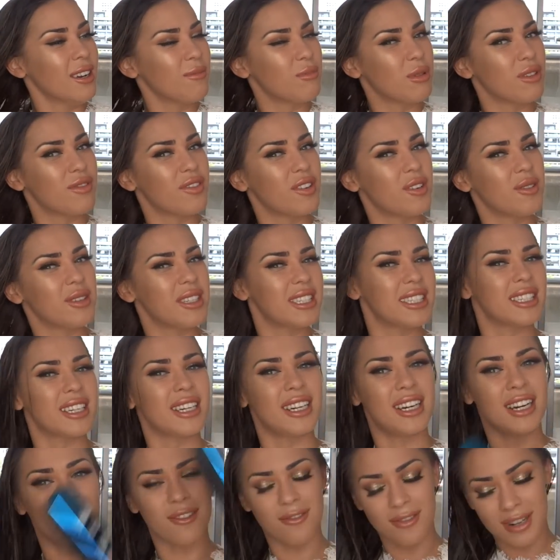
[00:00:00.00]
before we
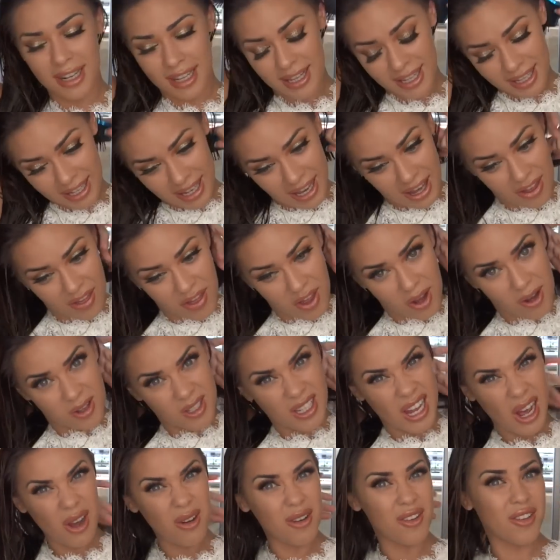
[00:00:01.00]
start, I'd rather get
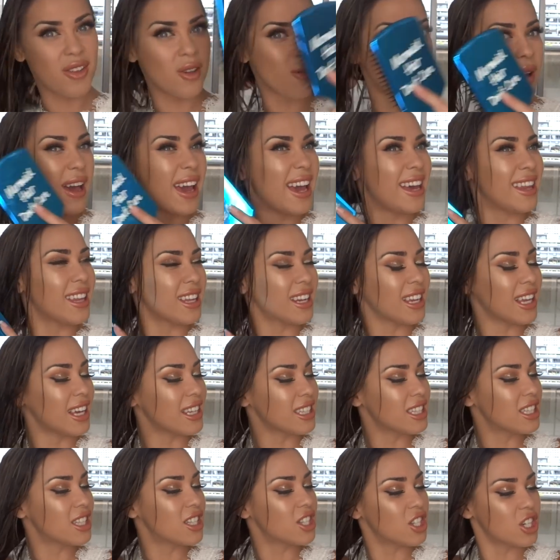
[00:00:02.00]
those out of the way than
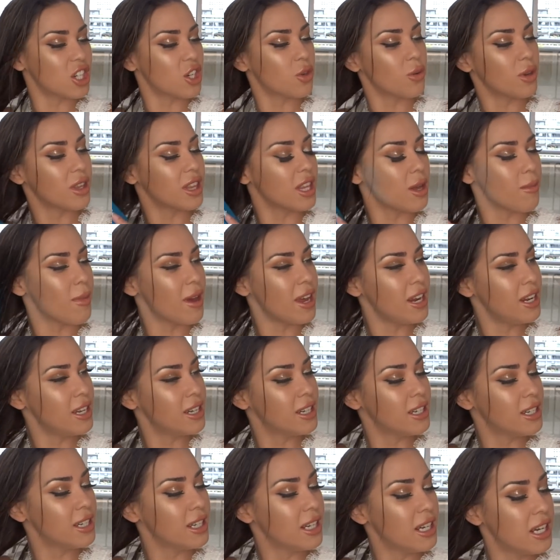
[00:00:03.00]
get stuck with them in.
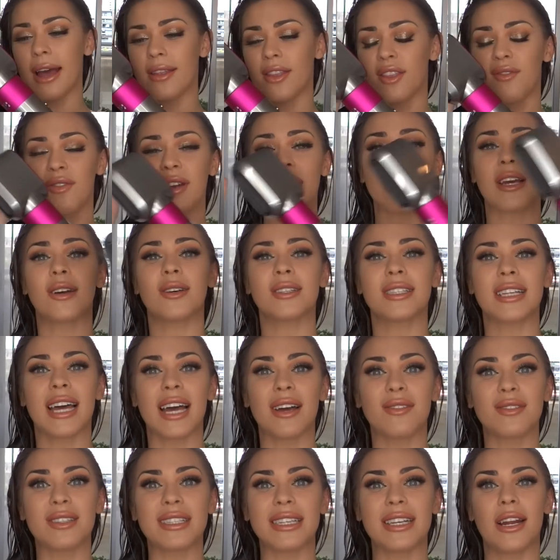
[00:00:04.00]
The videos that
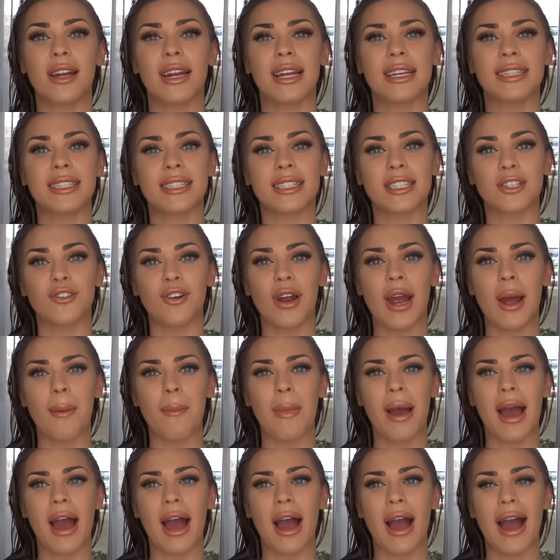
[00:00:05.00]
I've seen on
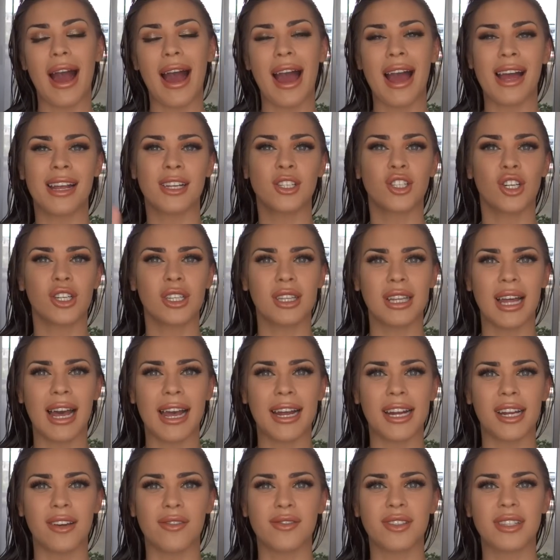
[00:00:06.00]
Instagram and
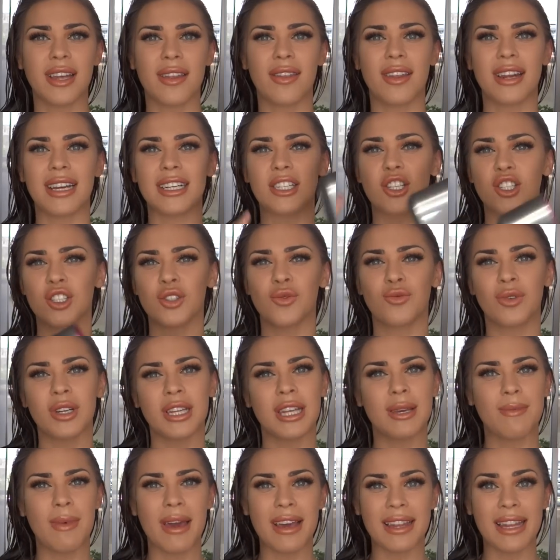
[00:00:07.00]
online have said that it doesn't
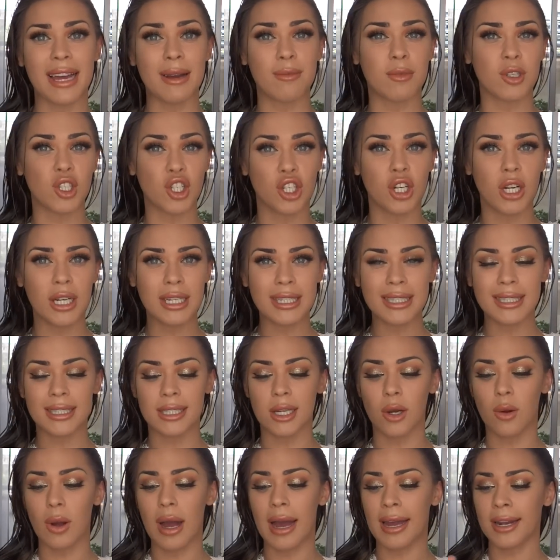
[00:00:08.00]
really make that much noise,
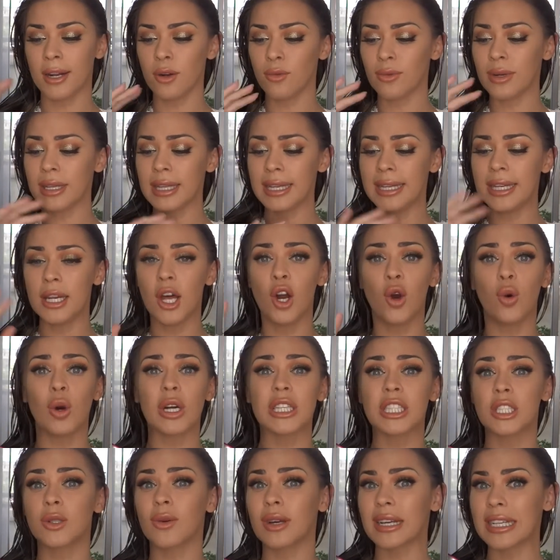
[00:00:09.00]
so I don't really know
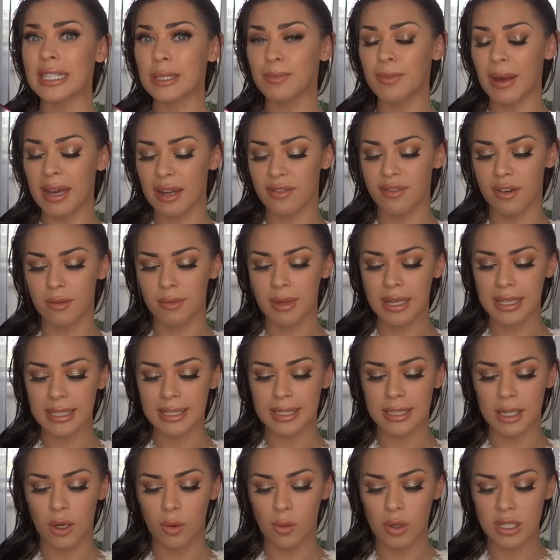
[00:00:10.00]
what to expect from this,
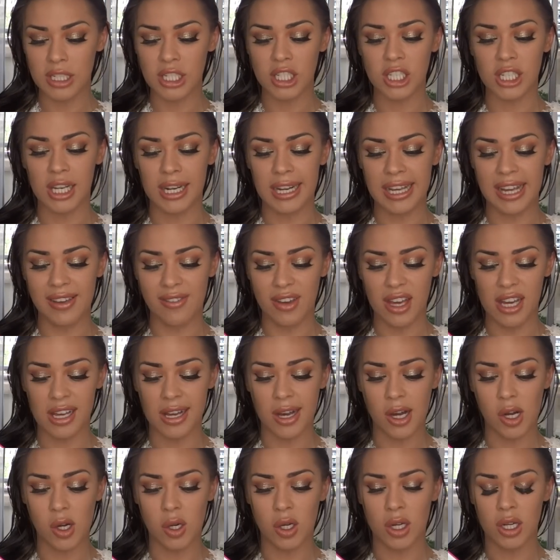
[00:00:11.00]
so we're just gonna give it a
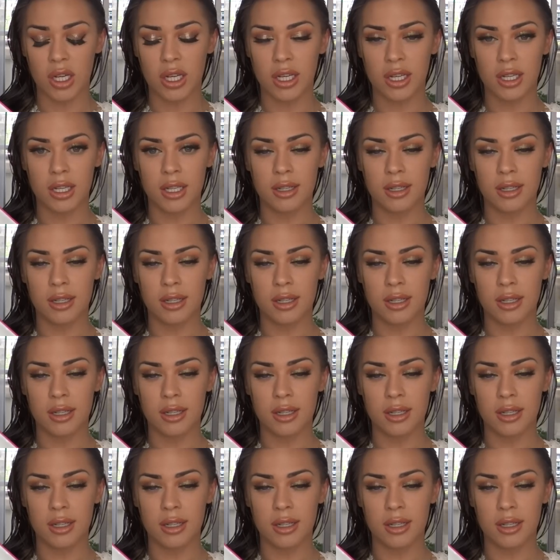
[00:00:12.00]
go.